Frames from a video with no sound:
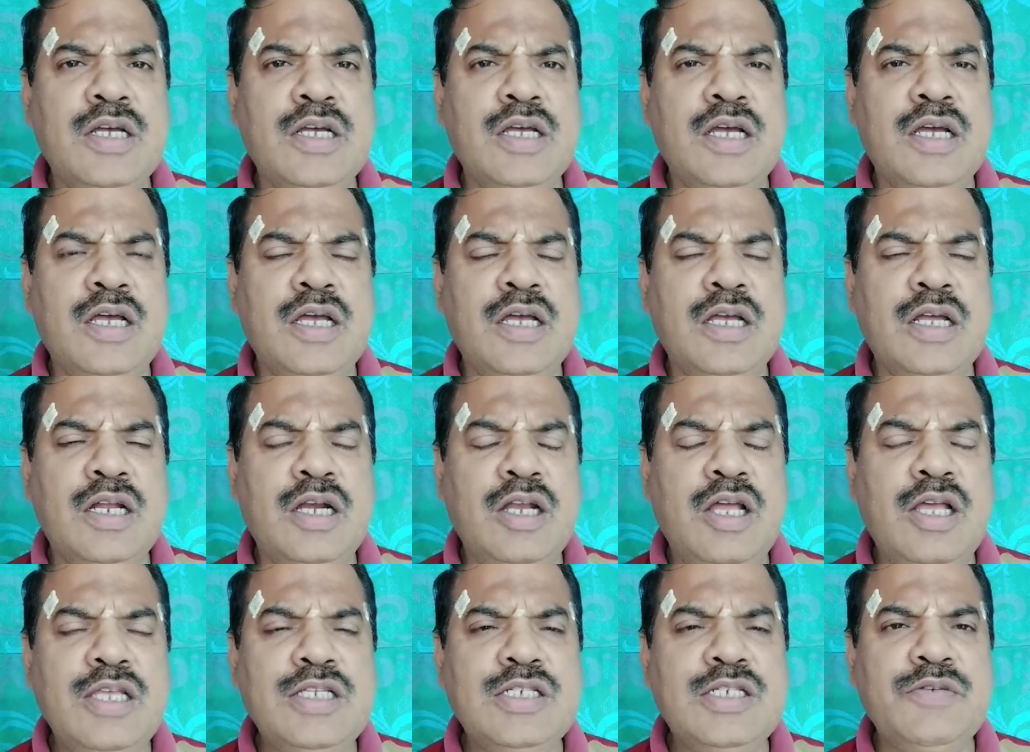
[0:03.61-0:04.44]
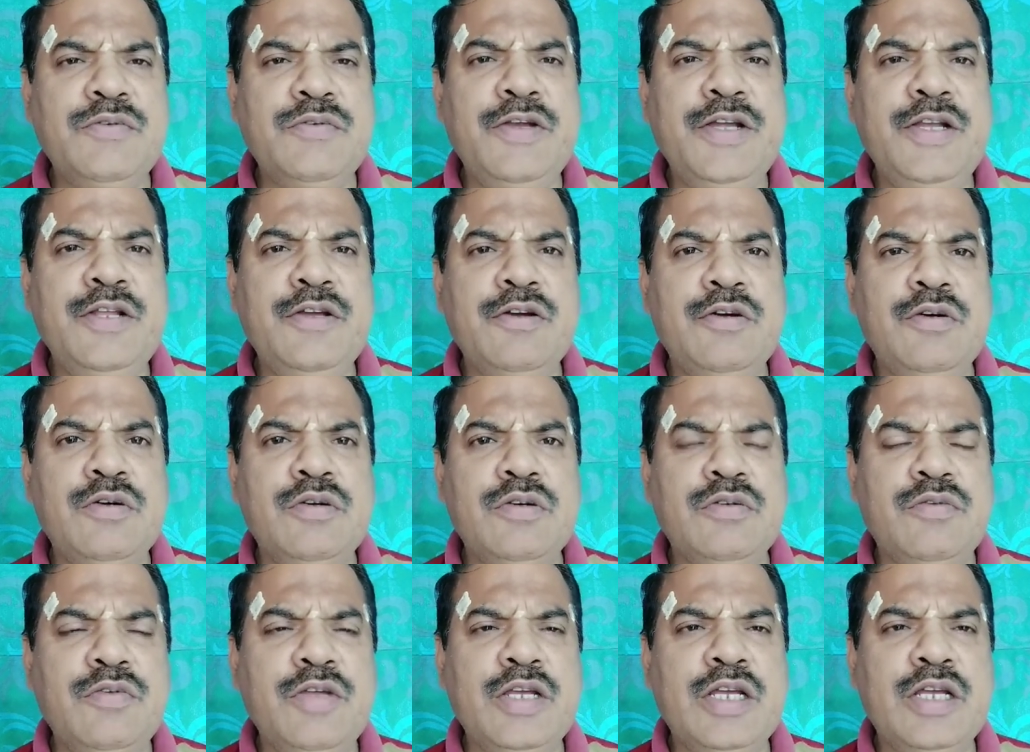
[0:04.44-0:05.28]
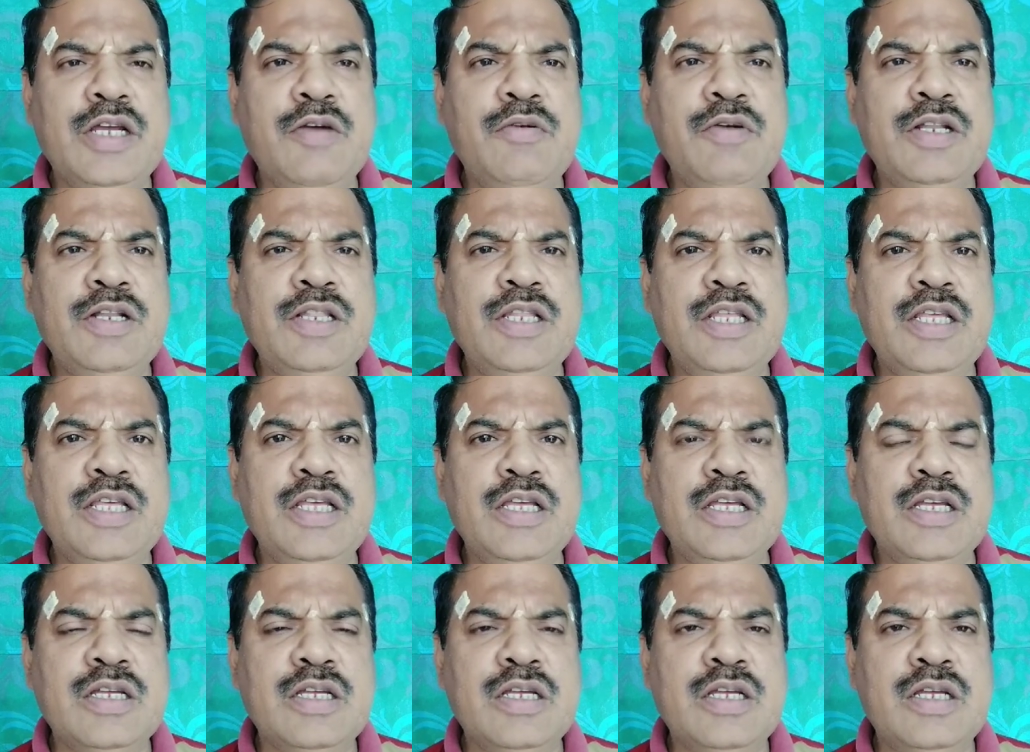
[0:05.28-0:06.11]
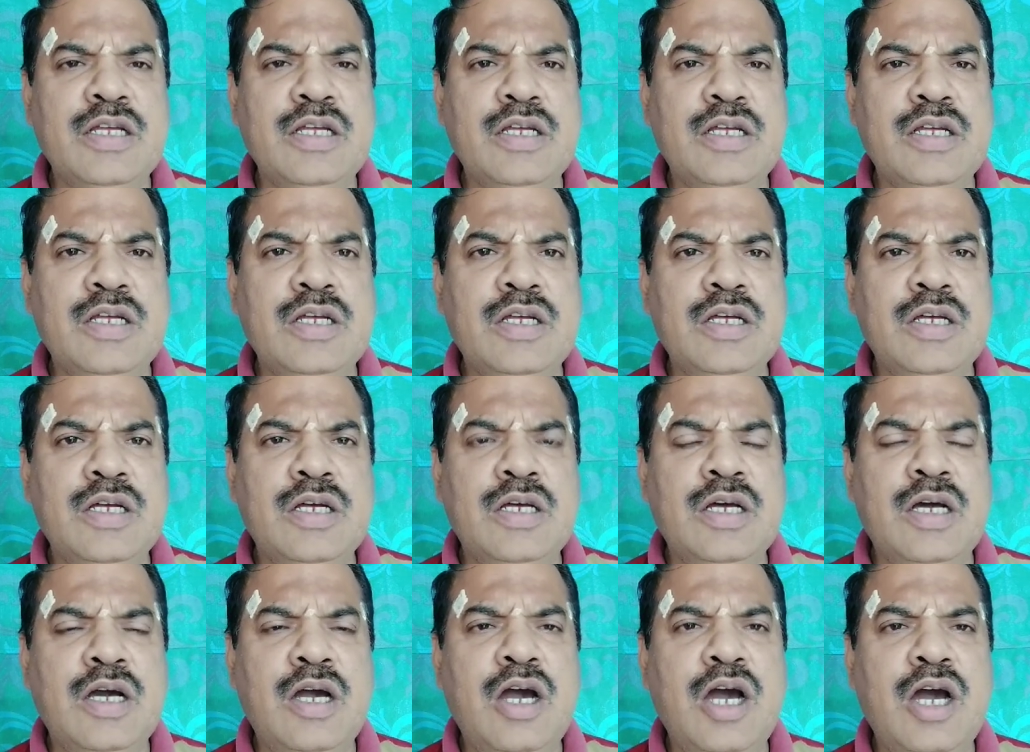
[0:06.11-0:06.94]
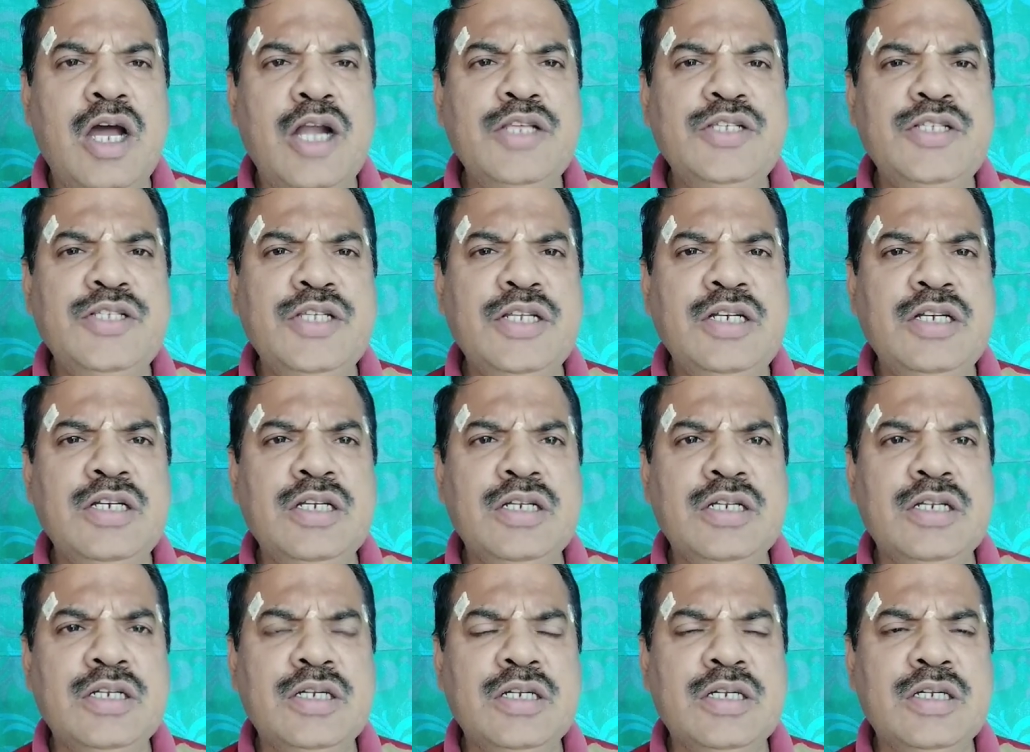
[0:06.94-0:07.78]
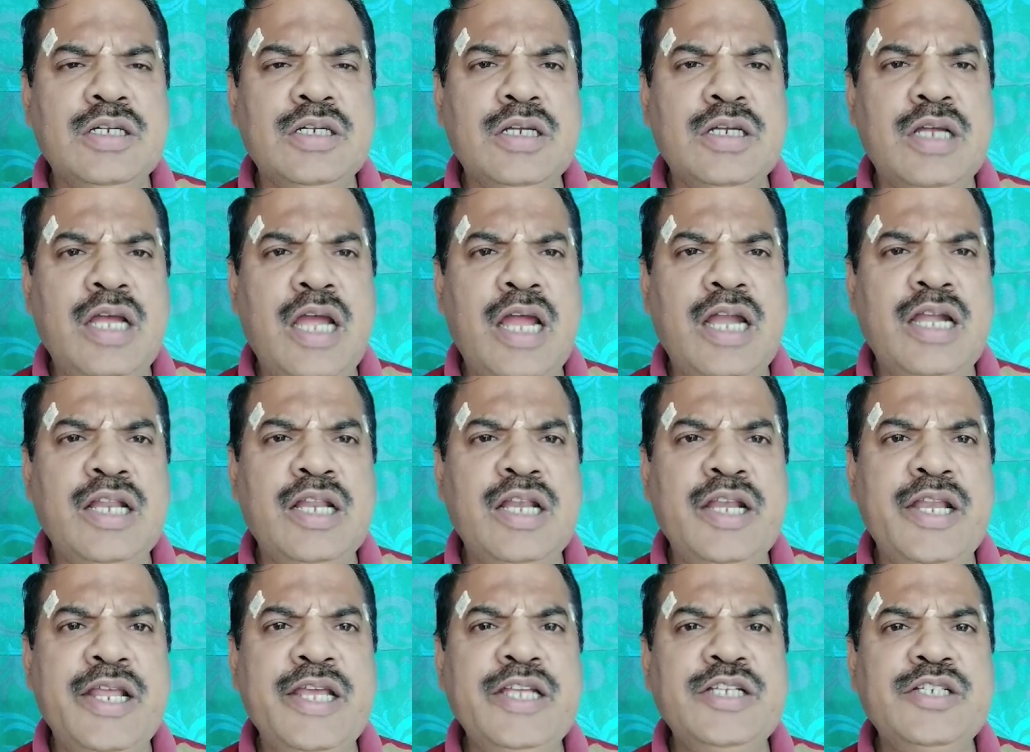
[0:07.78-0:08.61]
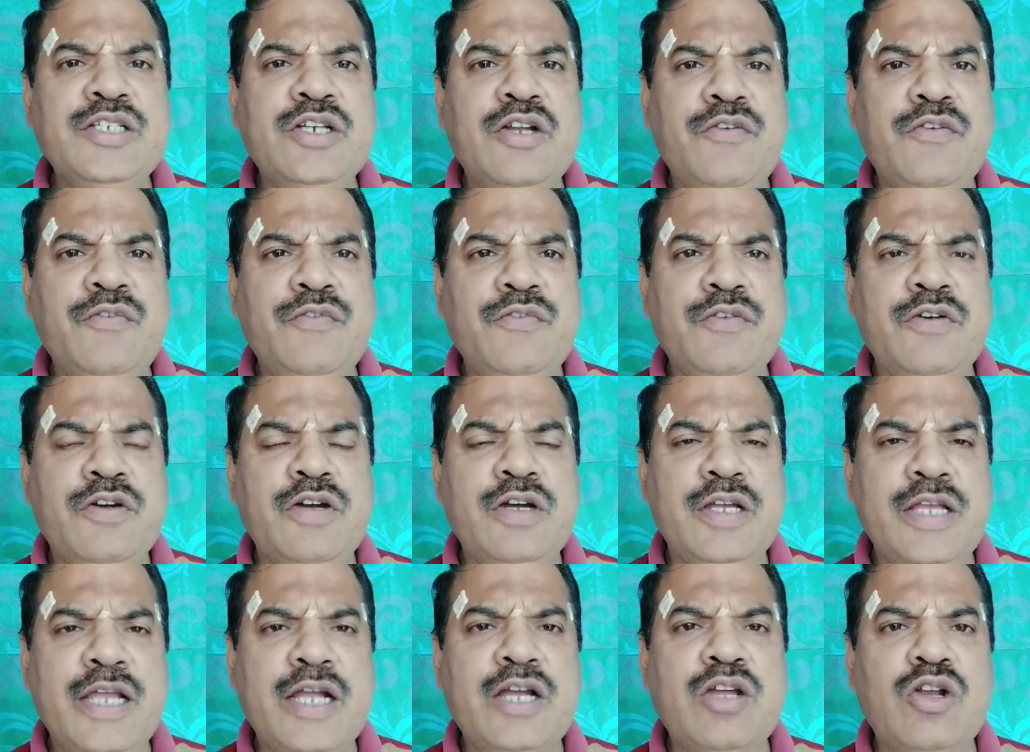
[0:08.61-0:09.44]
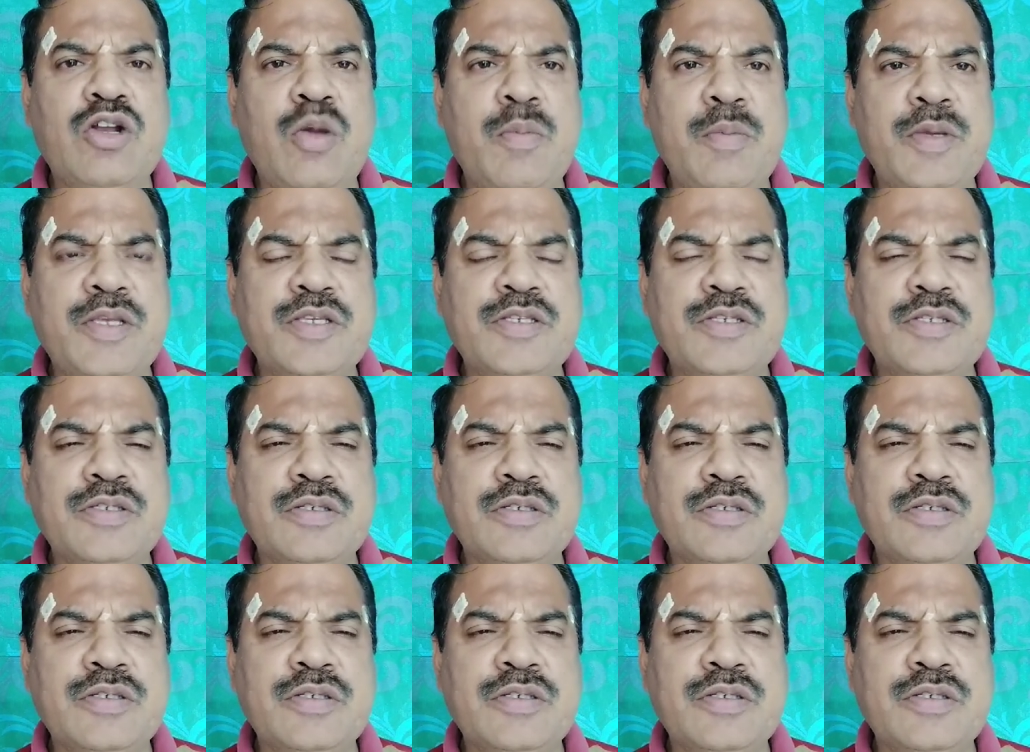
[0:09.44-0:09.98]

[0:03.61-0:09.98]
Last video we covered the origin and nature of economics.